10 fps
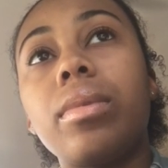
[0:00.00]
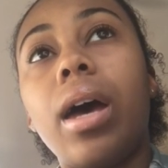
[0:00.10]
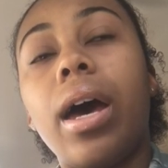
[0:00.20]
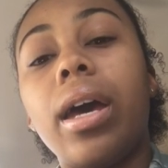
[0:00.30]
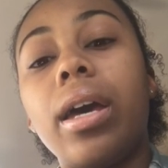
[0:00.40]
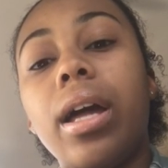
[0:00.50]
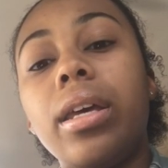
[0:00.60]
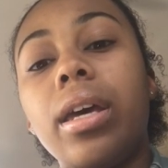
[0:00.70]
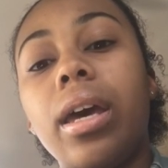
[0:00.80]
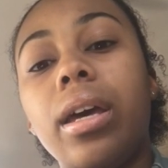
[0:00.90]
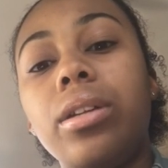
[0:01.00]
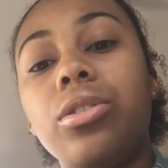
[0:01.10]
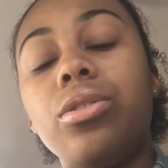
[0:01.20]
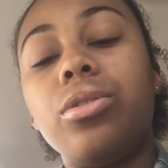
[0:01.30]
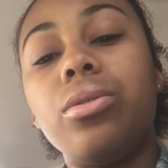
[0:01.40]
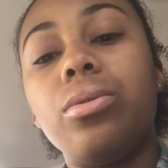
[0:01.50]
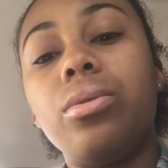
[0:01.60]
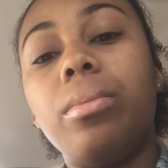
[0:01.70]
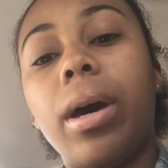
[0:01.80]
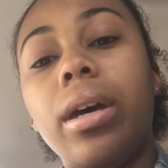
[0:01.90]
I got engaged
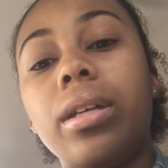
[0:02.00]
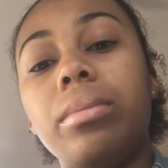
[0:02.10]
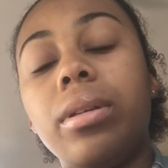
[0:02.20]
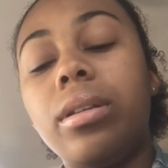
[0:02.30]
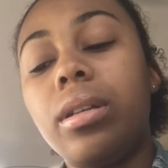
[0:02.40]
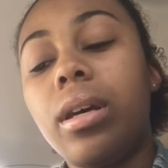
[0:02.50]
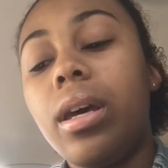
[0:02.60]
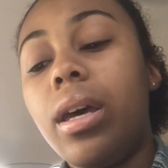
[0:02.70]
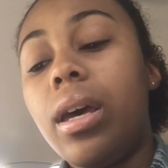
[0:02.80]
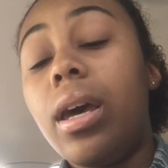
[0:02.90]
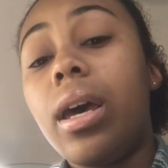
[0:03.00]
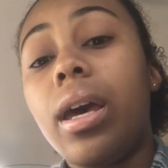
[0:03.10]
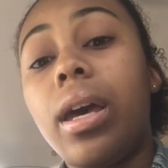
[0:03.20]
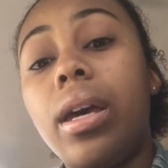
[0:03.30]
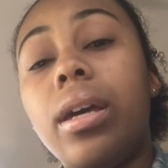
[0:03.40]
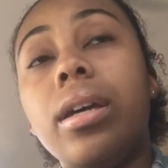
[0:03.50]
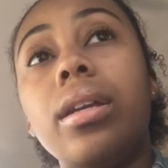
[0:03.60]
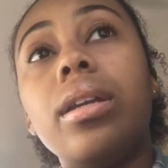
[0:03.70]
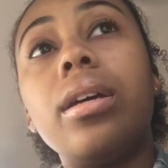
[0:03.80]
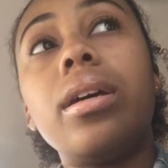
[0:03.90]
to my husband,
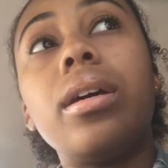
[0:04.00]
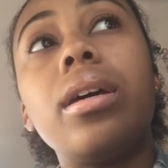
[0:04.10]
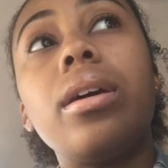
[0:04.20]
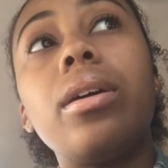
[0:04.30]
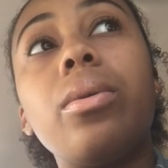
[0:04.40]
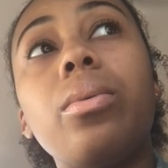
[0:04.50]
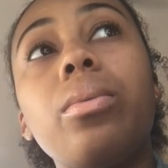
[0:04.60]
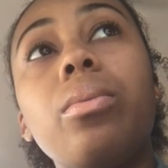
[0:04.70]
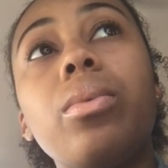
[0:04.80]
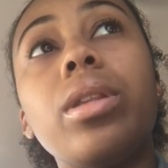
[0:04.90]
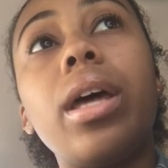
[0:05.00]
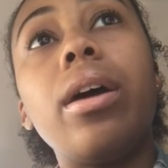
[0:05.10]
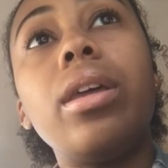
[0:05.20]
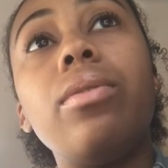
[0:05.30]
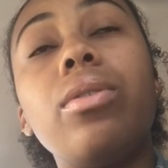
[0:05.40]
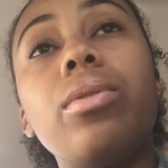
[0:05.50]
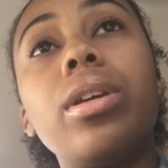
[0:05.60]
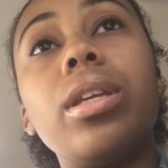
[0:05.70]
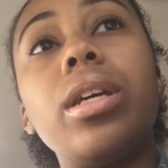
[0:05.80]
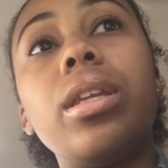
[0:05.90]
and without even
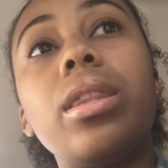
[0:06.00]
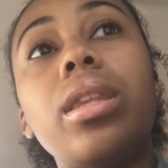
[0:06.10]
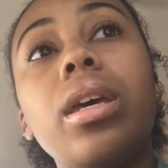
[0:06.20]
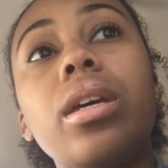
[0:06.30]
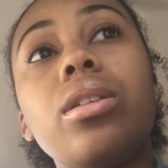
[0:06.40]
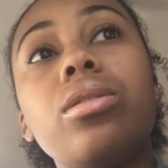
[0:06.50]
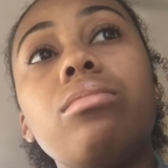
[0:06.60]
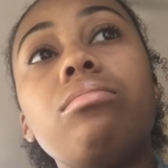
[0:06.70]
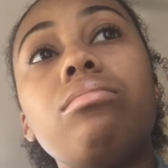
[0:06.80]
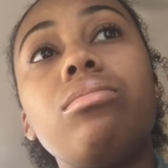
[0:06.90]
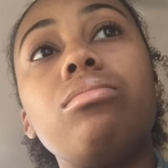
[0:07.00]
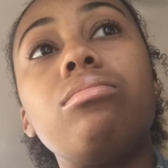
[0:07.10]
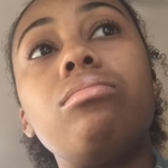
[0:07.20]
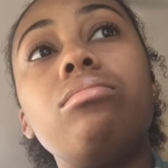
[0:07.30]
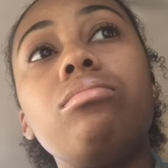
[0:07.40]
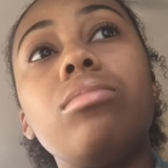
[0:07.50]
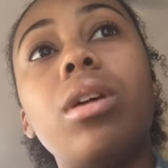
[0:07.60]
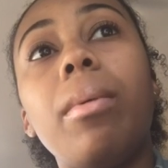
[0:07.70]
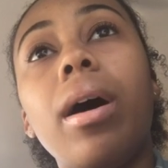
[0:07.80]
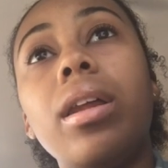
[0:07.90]
really thinking
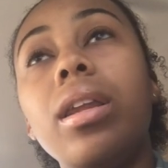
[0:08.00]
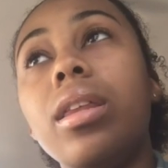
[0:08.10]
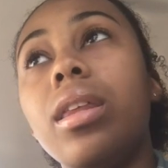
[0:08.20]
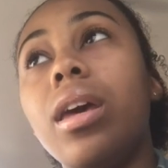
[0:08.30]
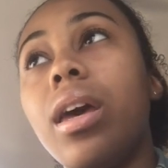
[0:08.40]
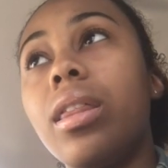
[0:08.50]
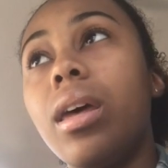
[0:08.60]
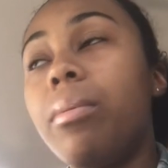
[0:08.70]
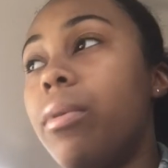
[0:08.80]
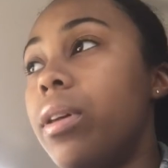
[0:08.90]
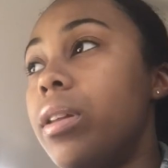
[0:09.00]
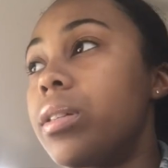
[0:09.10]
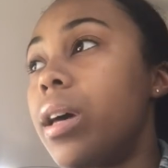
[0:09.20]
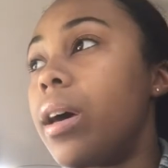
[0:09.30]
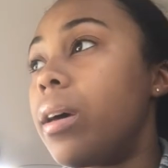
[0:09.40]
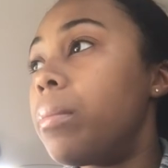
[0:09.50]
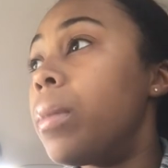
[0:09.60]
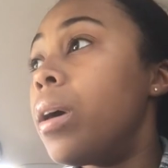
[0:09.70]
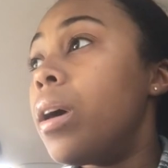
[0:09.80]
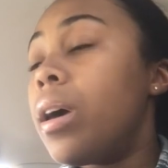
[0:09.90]
about anything at that point in time,
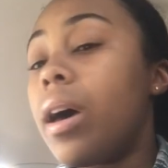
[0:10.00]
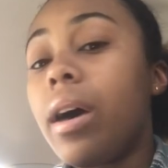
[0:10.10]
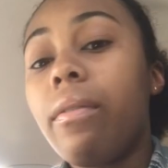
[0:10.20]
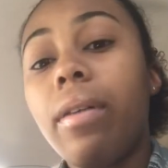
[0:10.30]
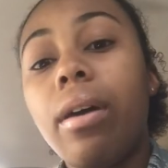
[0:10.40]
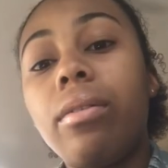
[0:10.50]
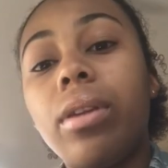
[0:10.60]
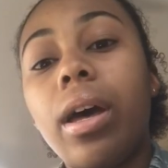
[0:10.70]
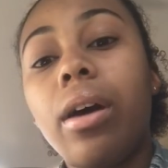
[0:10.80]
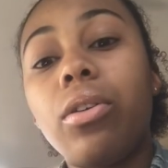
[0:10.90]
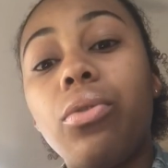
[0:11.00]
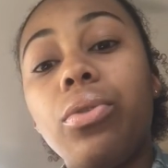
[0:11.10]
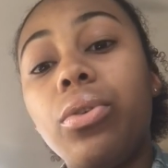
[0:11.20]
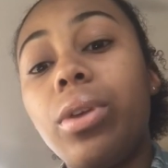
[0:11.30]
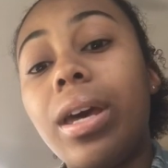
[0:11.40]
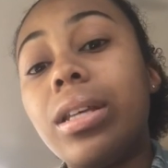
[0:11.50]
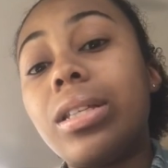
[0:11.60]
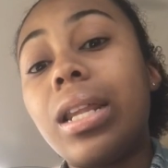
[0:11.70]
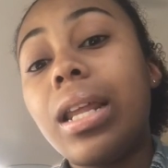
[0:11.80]
I found out a few days